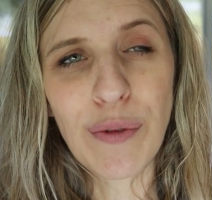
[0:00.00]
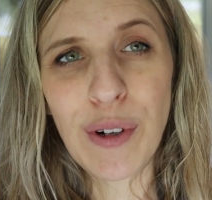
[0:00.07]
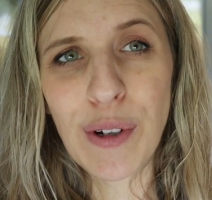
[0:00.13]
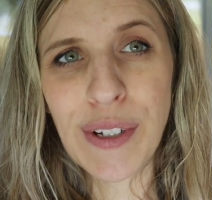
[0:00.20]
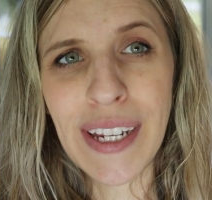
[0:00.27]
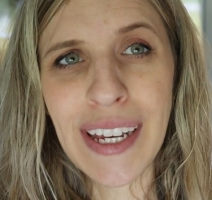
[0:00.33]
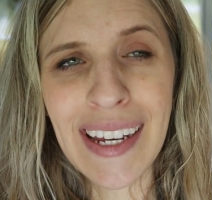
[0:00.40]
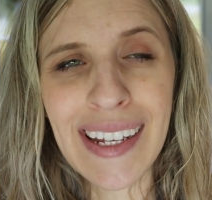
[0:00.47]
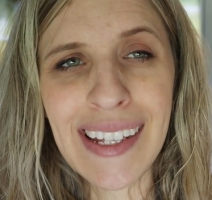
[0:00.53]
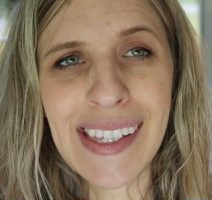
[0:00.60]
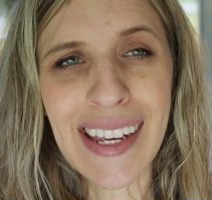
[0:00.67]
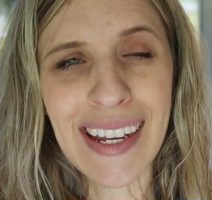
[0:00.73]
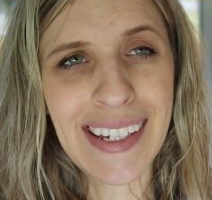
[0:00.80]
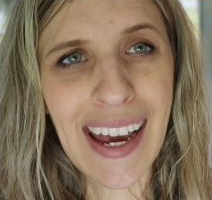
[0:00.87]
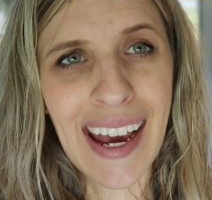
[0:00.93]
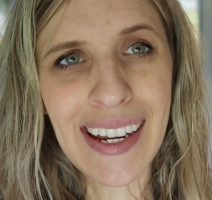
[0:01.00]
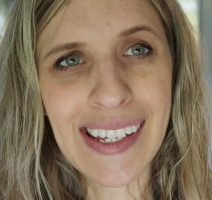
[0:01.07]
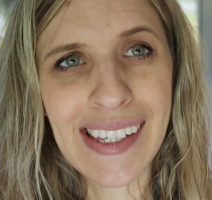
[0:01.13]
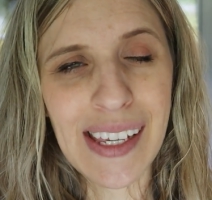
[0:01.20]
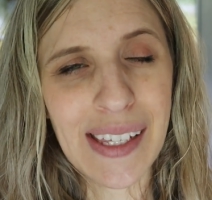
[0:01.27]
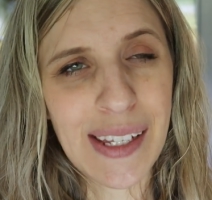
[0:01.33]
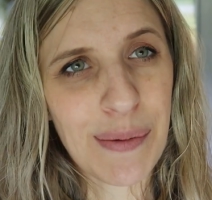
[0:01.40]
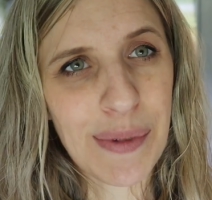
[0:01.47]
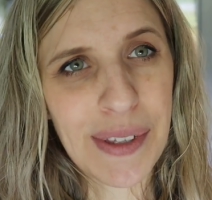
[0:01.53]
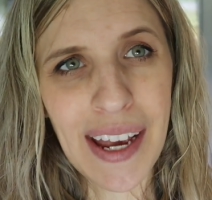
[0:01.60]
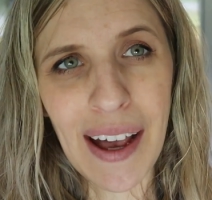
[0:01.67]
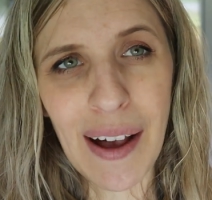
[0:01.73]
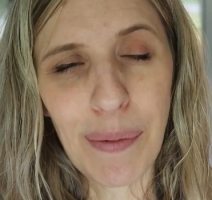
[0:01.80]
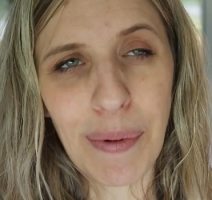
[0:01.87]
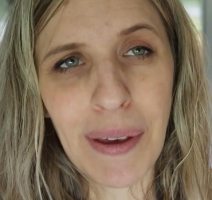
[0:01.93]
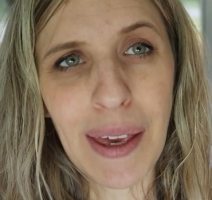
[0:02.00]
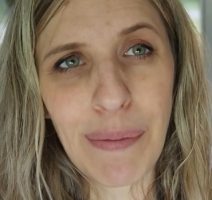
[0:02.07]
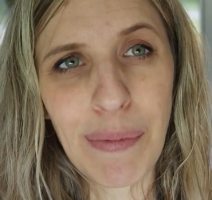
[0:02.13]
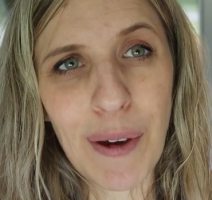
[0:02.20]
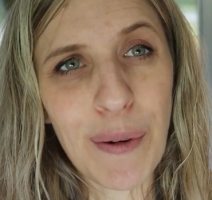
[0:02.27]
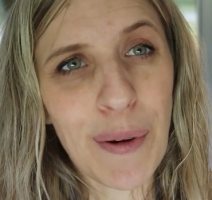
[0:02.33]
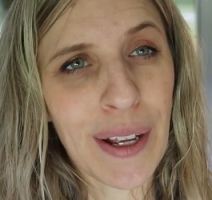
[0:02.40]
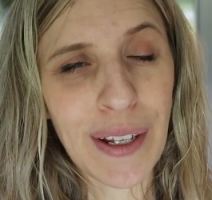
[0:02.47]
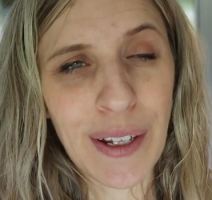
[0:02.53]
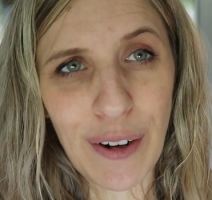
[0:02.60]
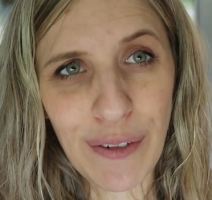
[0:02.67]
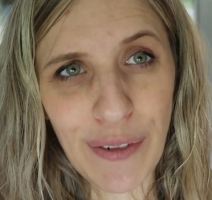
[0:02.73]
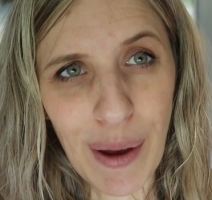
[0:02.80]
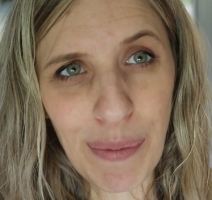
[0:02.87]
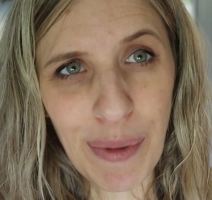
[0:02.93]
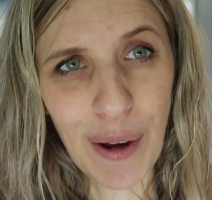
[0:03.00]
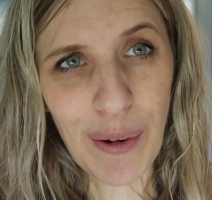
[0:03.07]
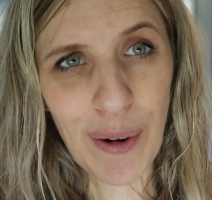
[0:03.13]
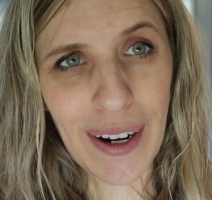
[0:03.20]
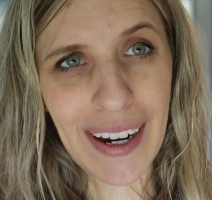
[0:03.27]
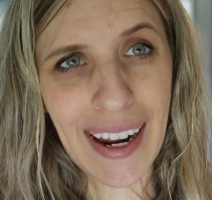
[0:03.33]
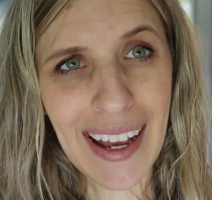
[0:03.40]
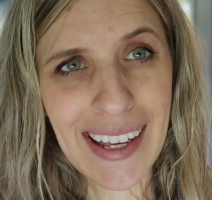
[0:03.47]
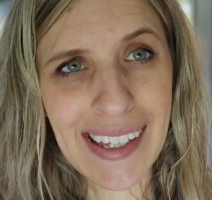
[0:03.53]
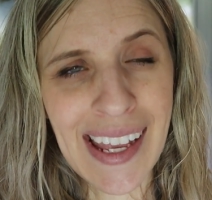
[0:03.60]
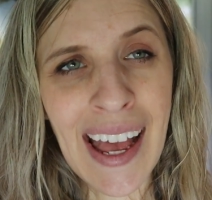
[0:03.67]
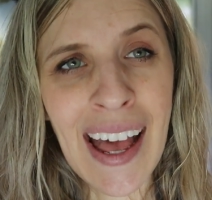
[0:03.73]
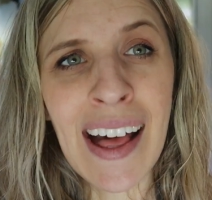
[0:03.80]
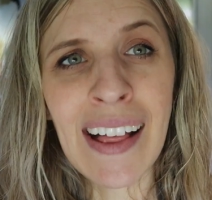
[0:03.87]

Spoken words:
routines and tidy systems to help keep you and your family organized.